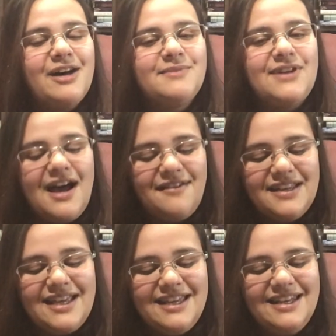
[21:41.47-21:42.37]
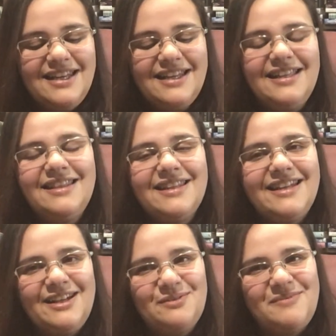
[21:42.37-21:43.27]
So having it in the
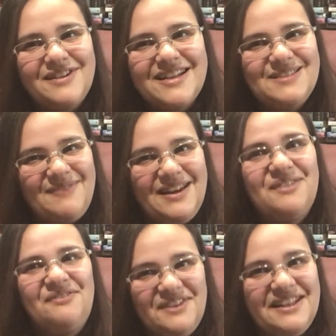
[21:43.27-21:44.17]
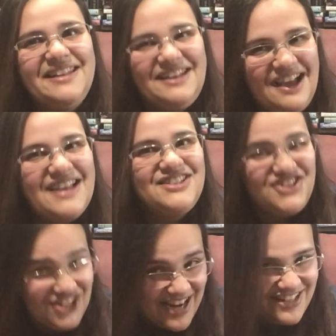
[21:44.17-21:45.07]
needle book has been a really nice
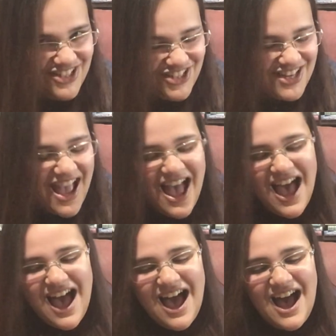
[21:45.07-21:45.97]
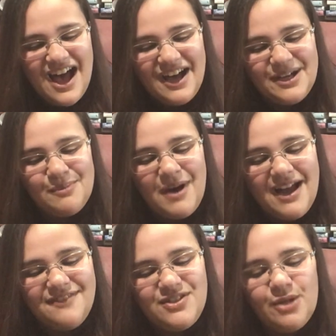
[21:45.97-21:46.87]
change. I
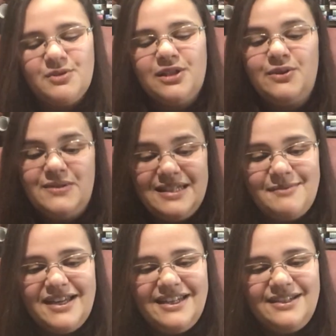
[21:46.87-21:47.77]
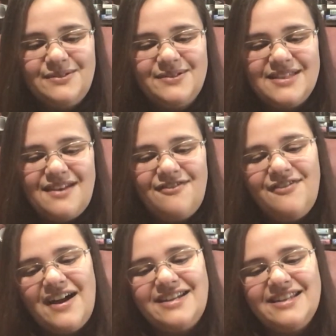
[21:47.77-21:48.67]
have stopped losing my needles and
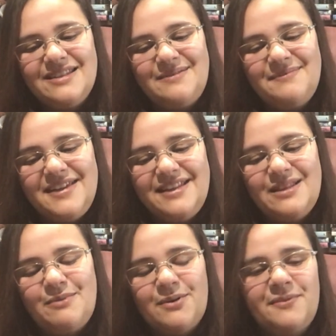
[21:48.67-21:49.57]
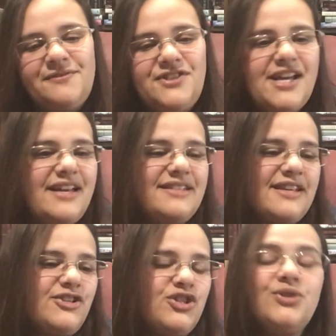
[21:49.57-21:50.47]
finding them in the bottom of chairs
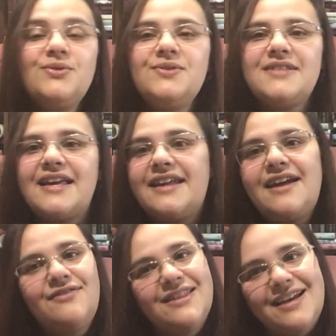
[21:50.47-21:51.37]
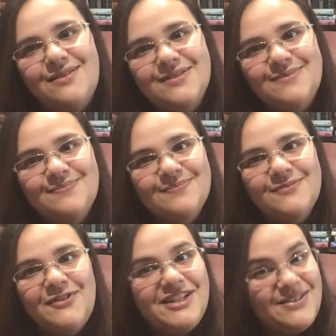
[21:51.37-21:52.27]
and shoes and everything else,
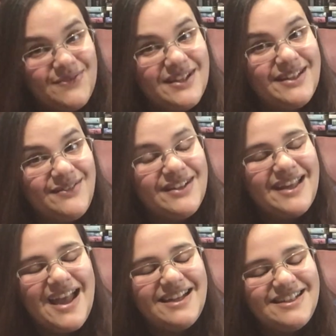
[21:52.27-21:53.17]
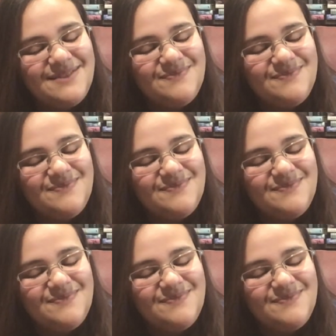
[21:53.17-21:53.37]
which is really handy.